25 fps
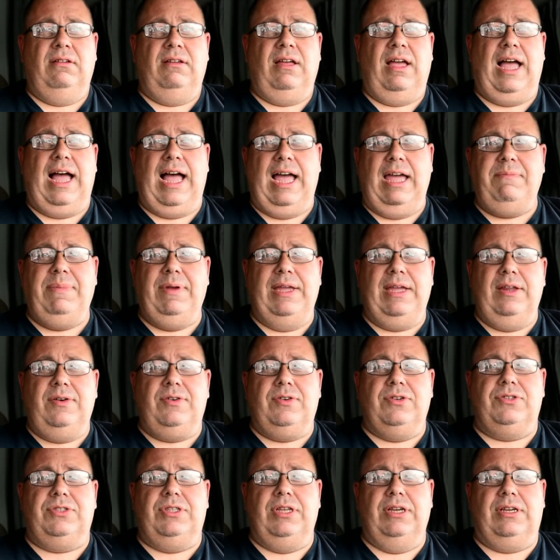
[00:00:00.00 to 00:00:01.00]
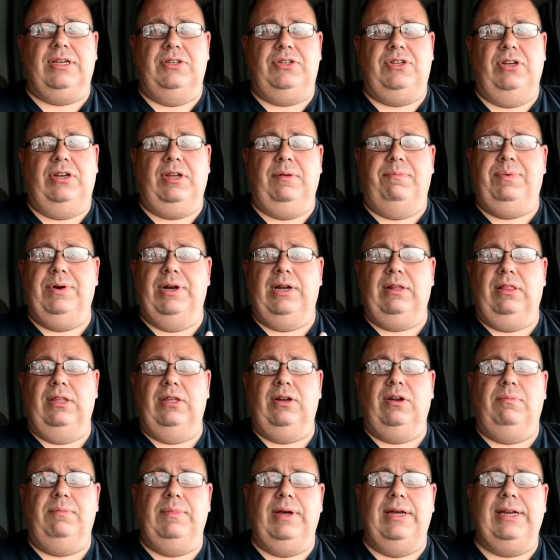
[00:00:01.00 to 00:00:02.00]
I'd be interested, because you can put a
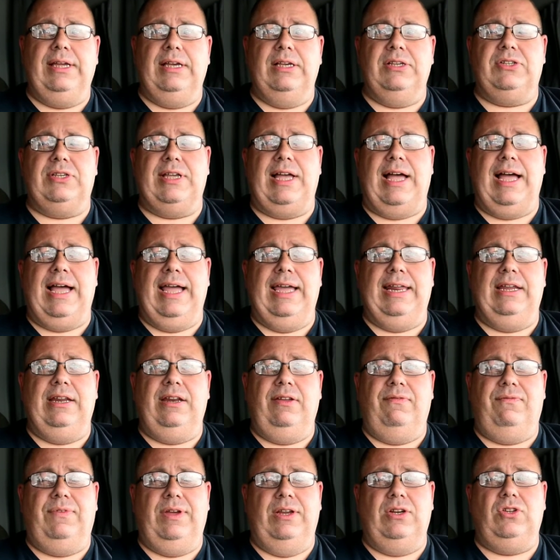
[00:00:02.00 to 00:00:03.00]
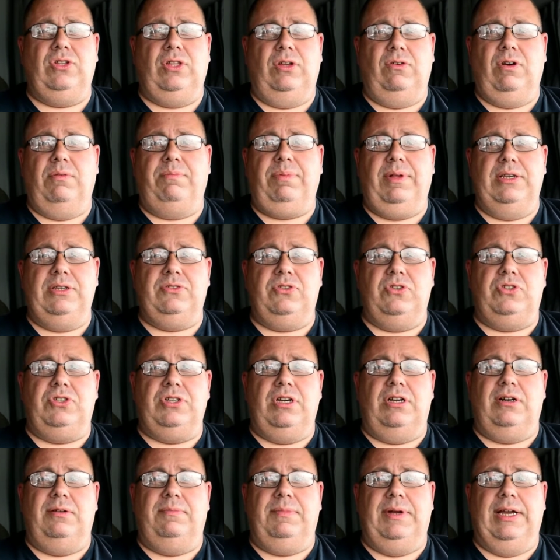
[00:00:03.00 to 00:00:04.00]
little money aside and eventually replace the
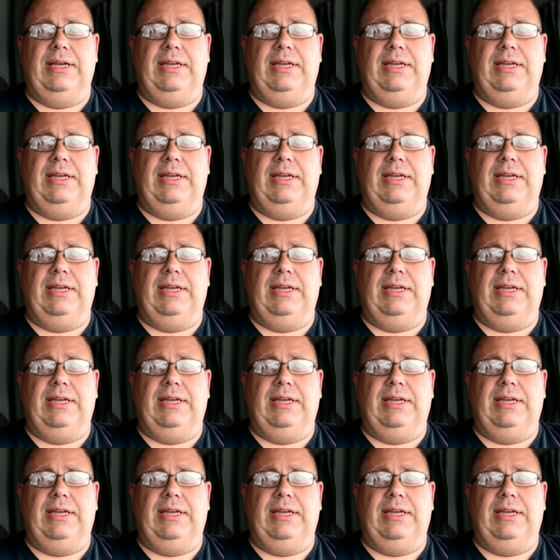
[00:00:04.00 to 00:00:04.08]
shutter muck